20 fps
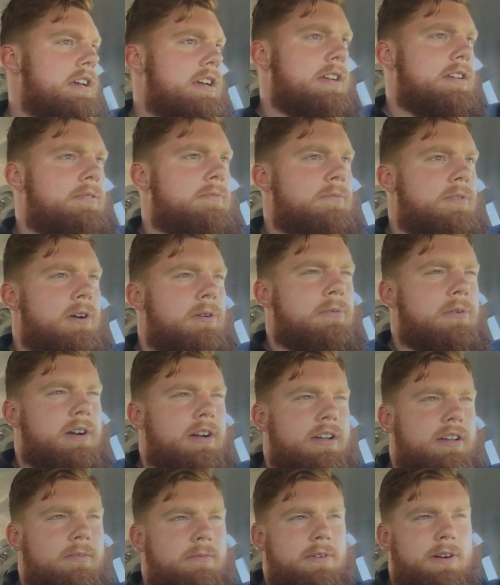And
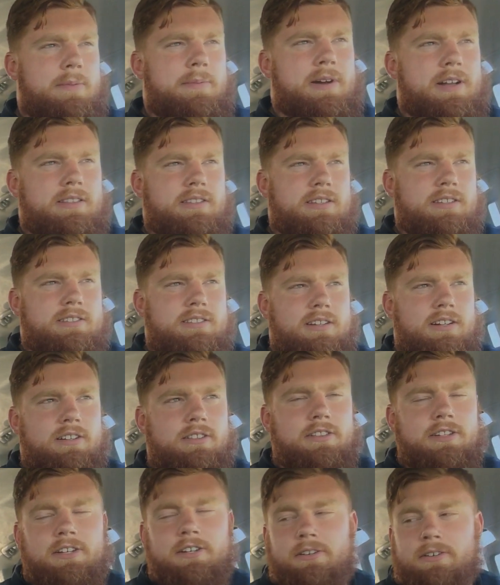we're about to
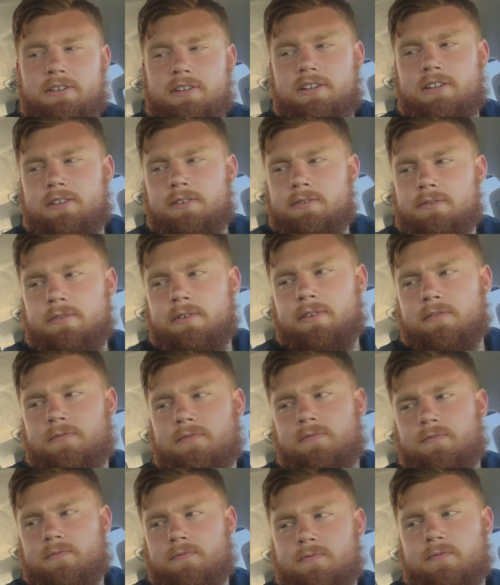start Luke.
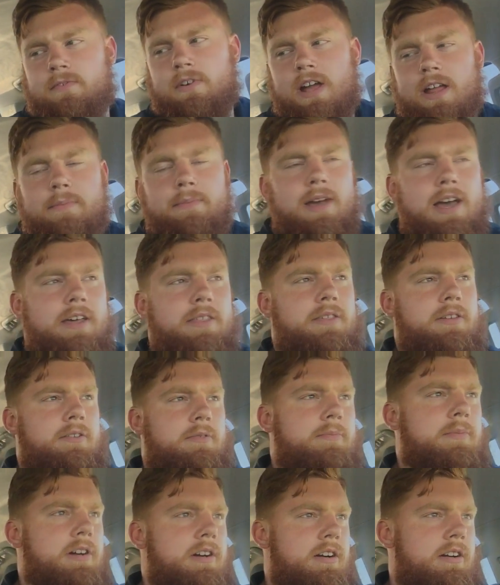We've read
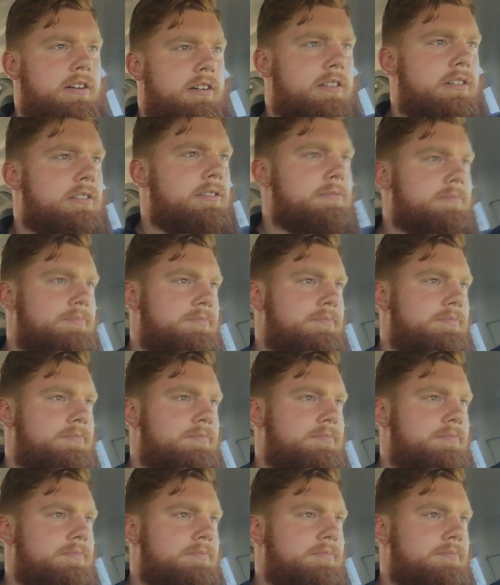Matthew and Mark